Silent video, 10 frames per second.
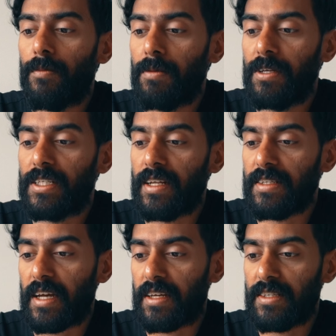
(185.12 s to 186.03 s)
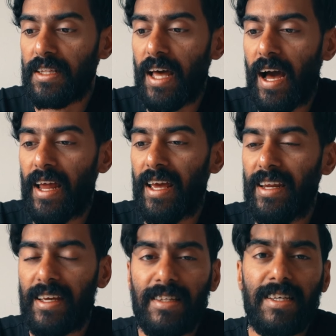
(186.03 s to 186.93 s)
maybe 10 seconds of that and
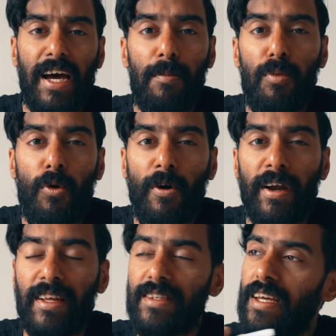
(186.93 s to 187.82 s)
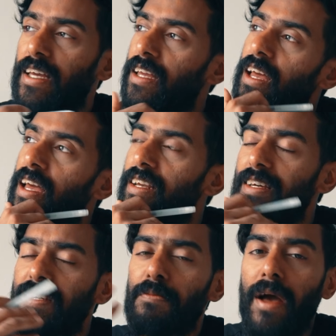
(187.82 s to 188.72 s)
it gets kind of boring. It's like, it
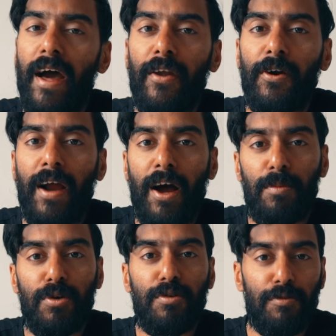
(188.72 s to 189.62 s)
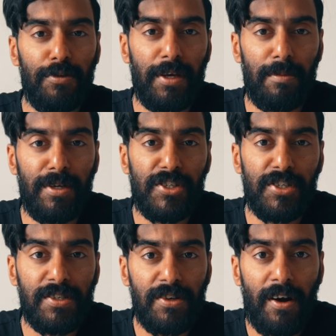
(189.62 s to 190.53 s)
doesn't matter how beautiful the
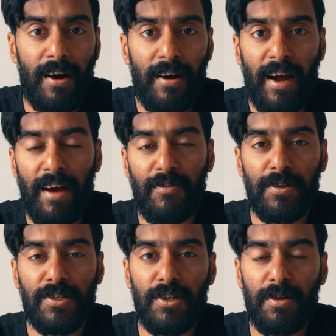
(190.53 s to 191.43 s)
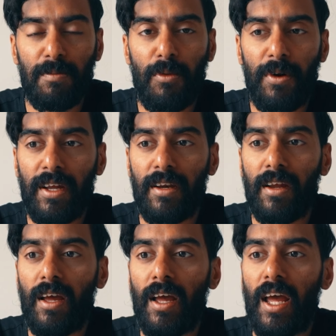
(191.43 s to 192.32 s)
images are after a certain point
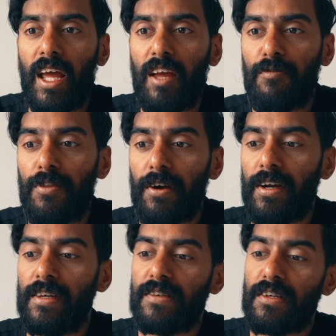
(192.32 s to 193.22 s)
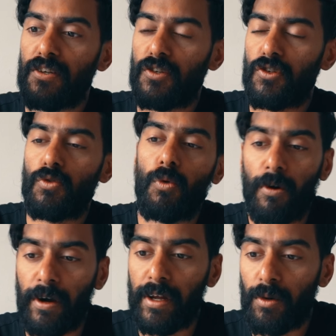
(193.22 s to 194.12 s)
if there isn't a
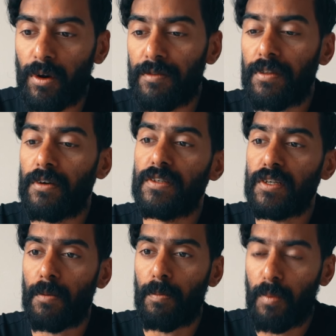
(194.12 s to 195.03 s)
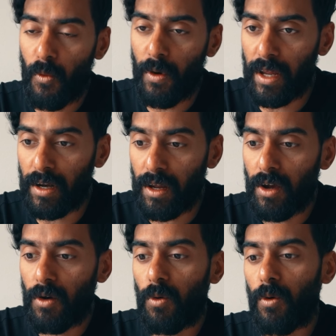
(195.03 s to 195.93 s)
story, or if there isn't a point,
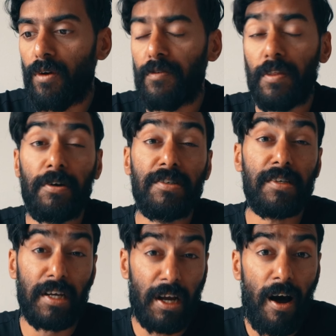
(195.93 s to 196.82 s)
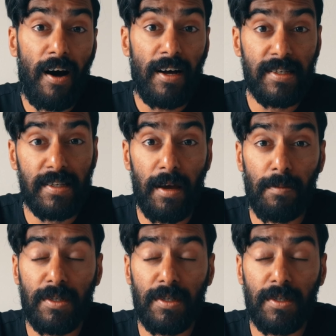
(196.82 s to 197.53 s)
or if there isn't a concept.